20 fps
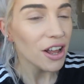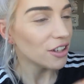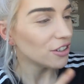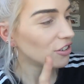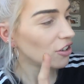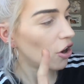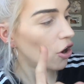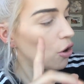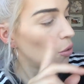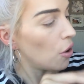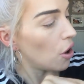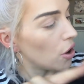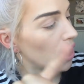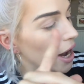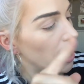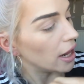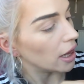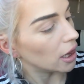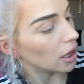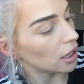So
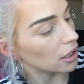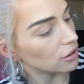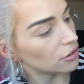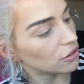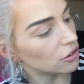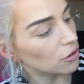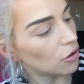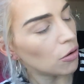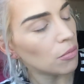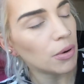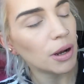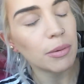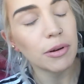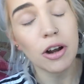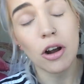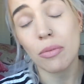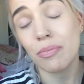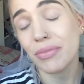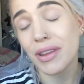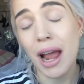okay, let's do. Oh my
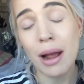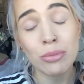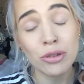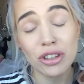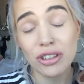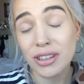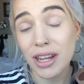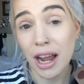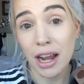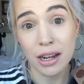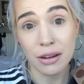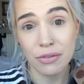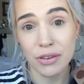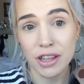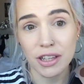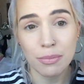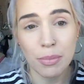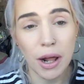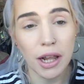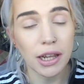god, I'm just dying
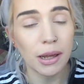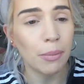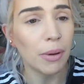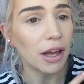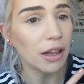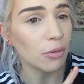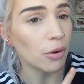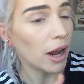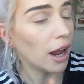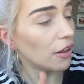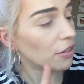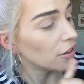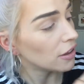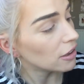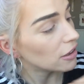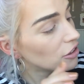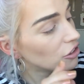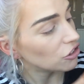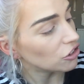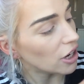for this palette, by the way. I
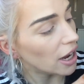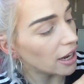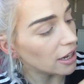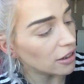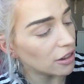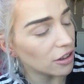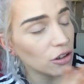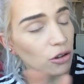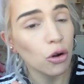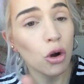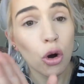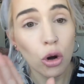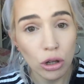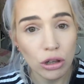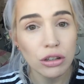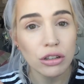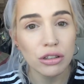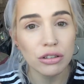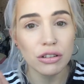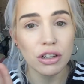think the shade, the
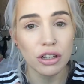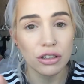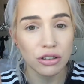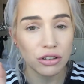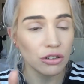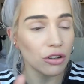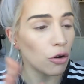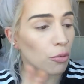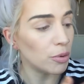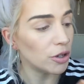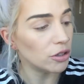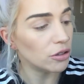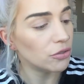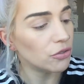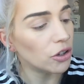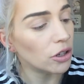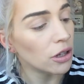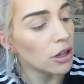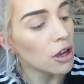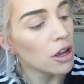colors are so
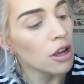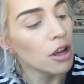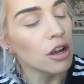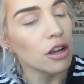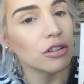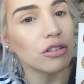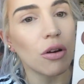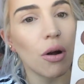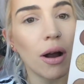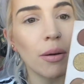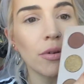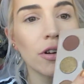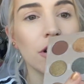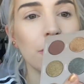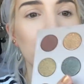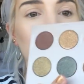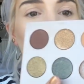beautiful. So I'm going to